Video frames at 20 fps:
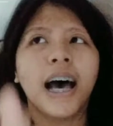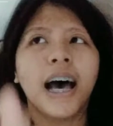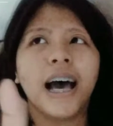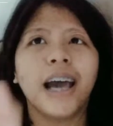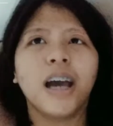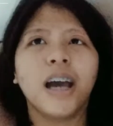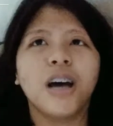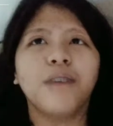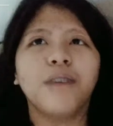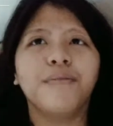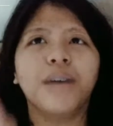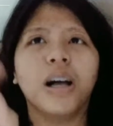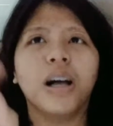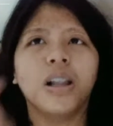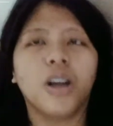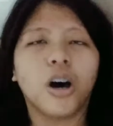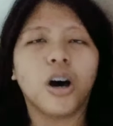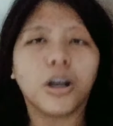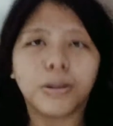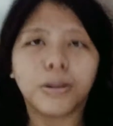I have
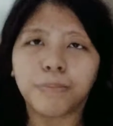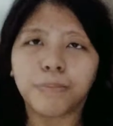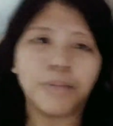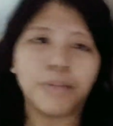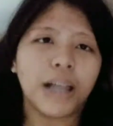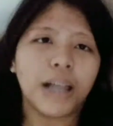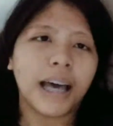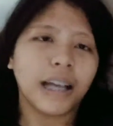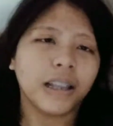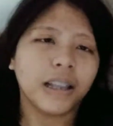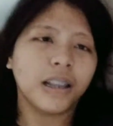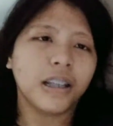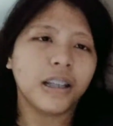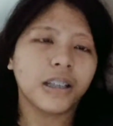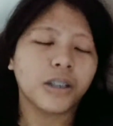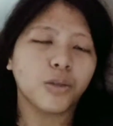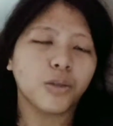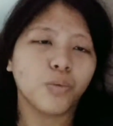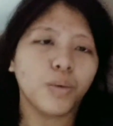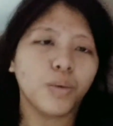a lot planned
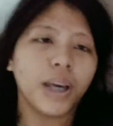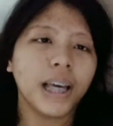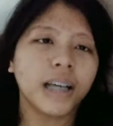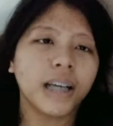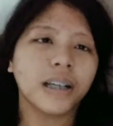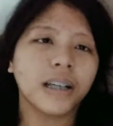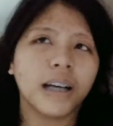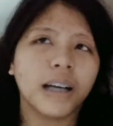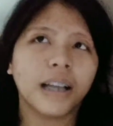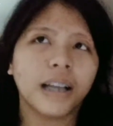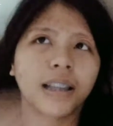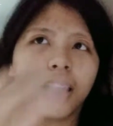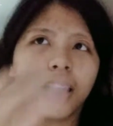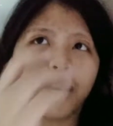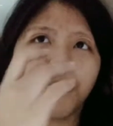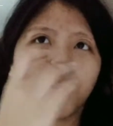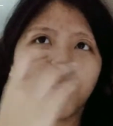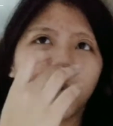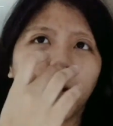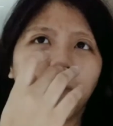this week. Ang
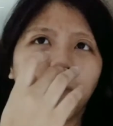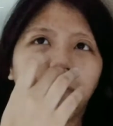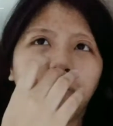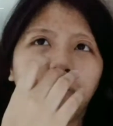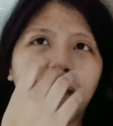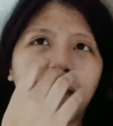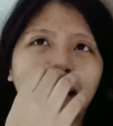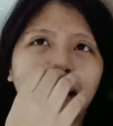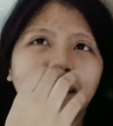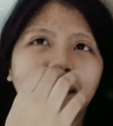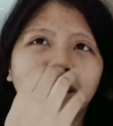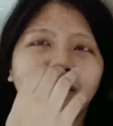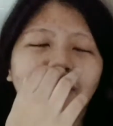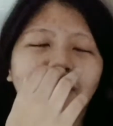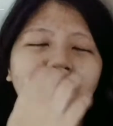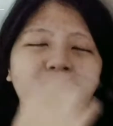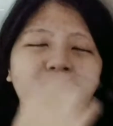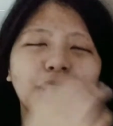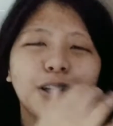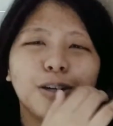dami kong planned na
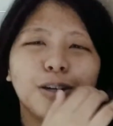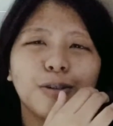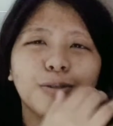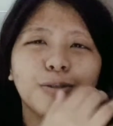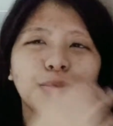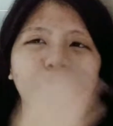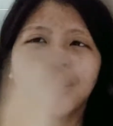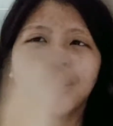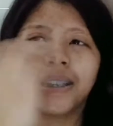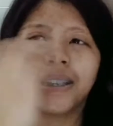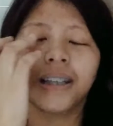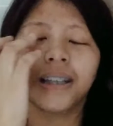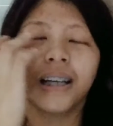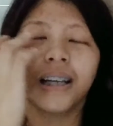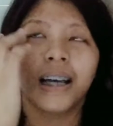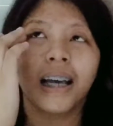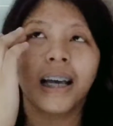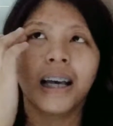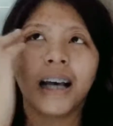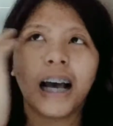videos.
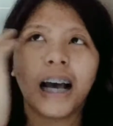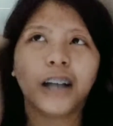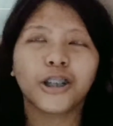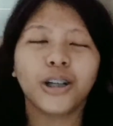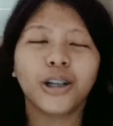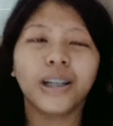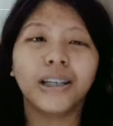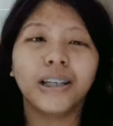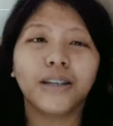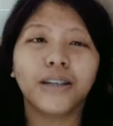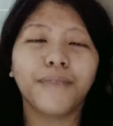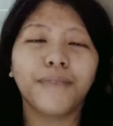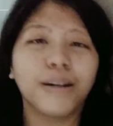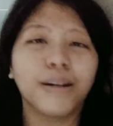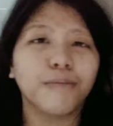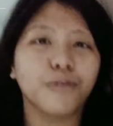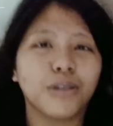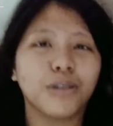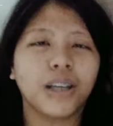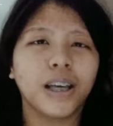Actually,
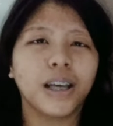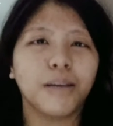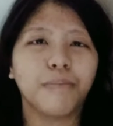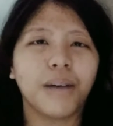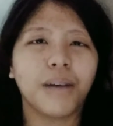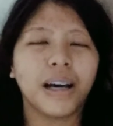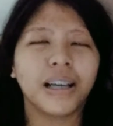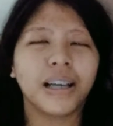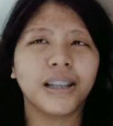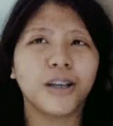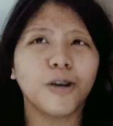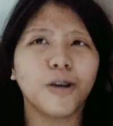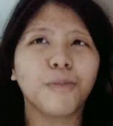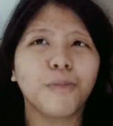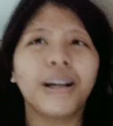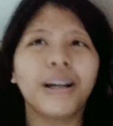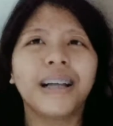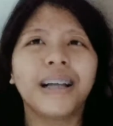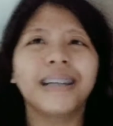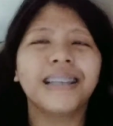na-film ko na iba, hindi
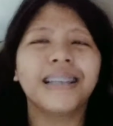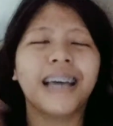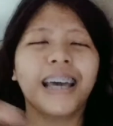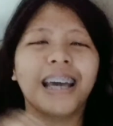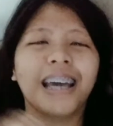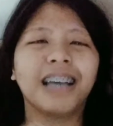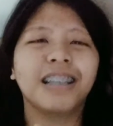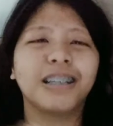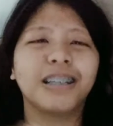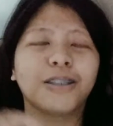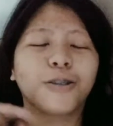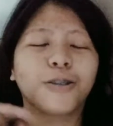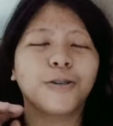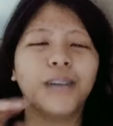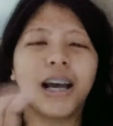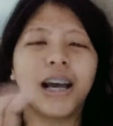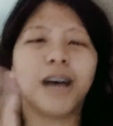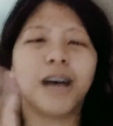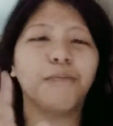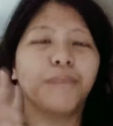ko pa lang na-edit. So
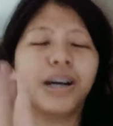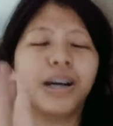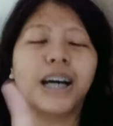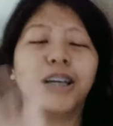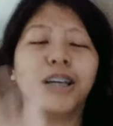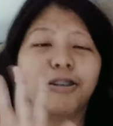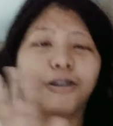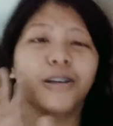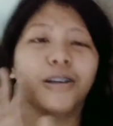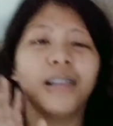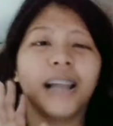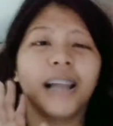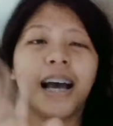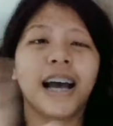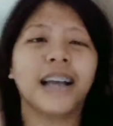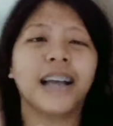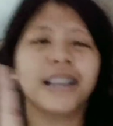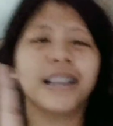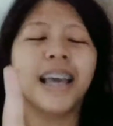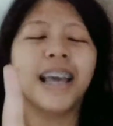yeah, abangan niyo yung
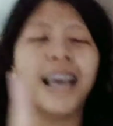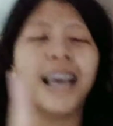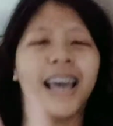lahat.